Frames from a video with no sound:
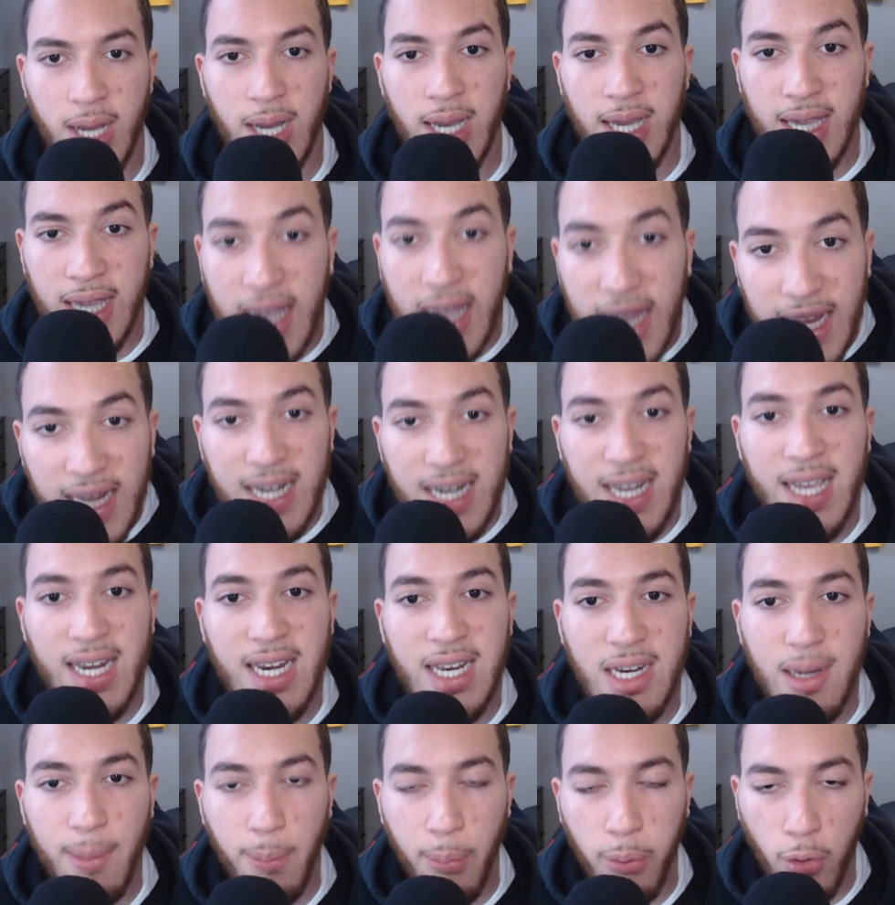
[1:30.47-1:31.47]
He
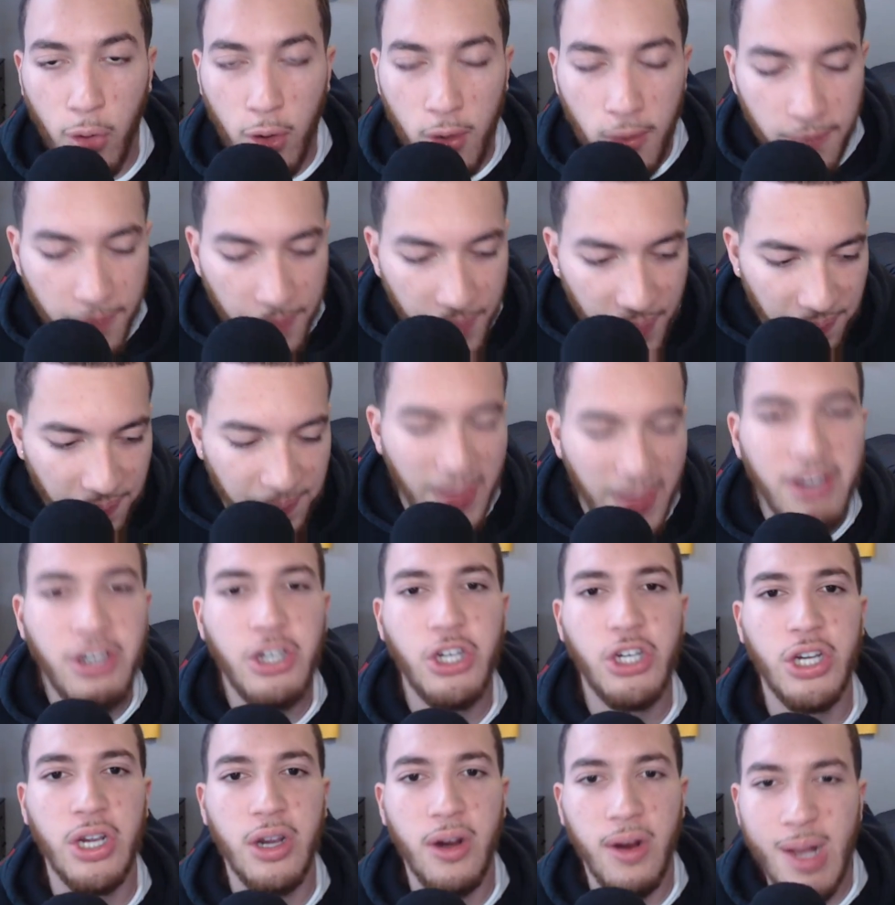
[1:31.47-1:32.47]
needed to prove
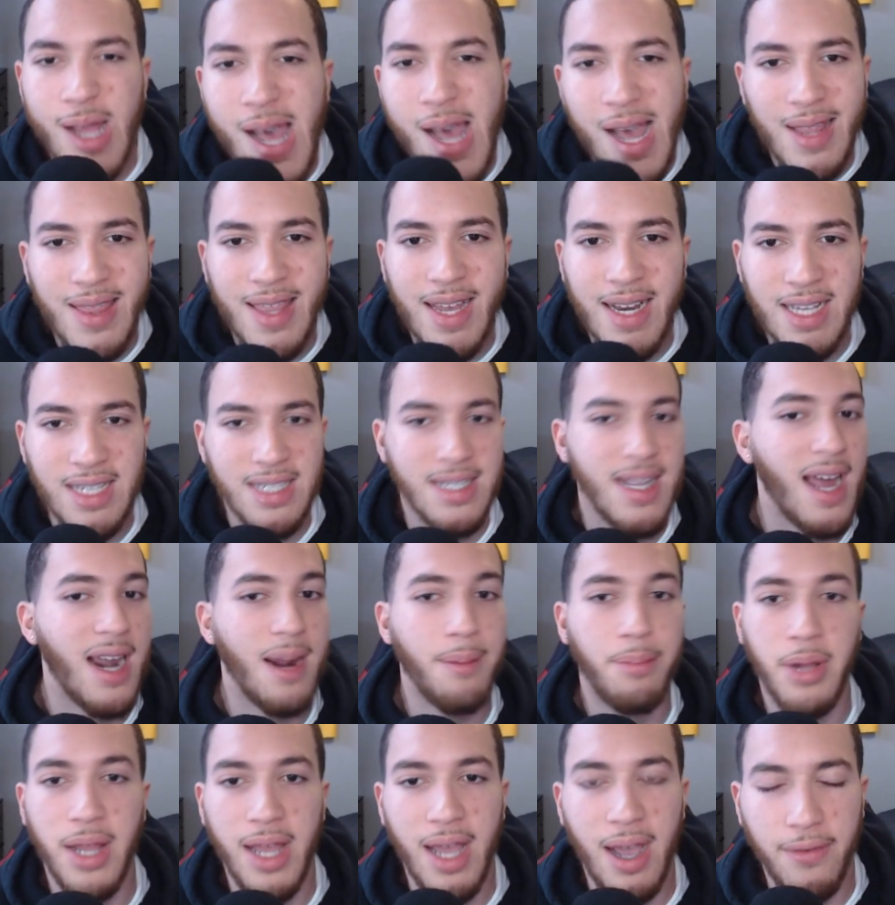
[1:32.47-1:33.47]
this year that he's not a
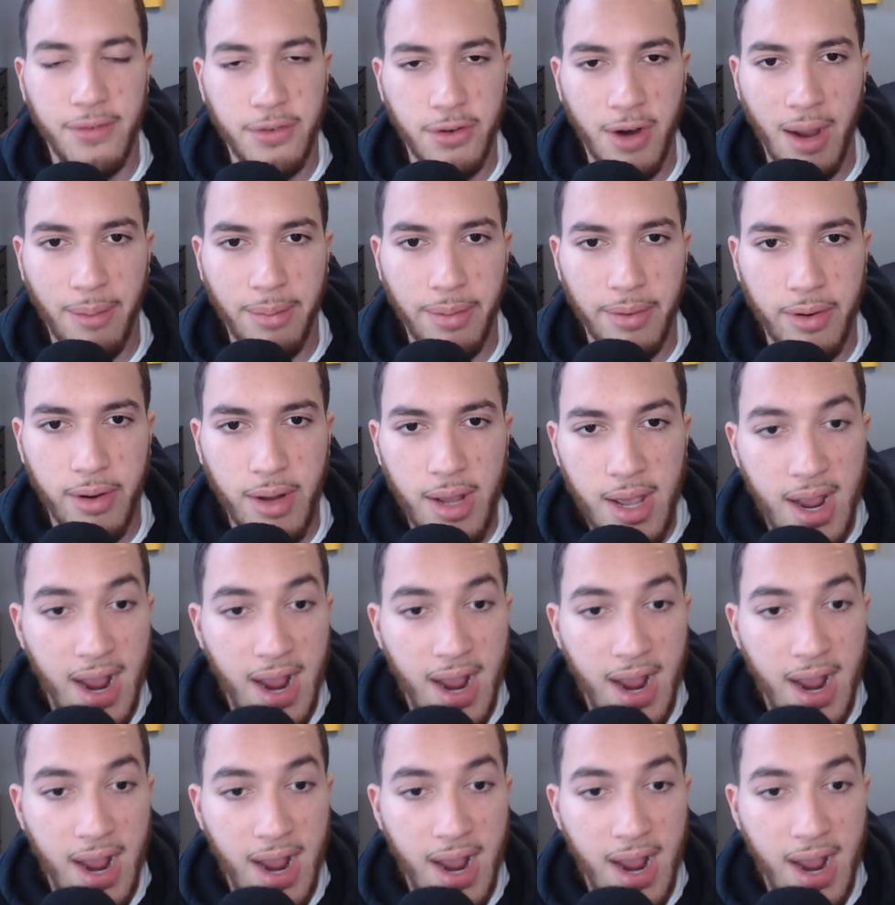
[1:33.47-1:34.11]
playoff dropper.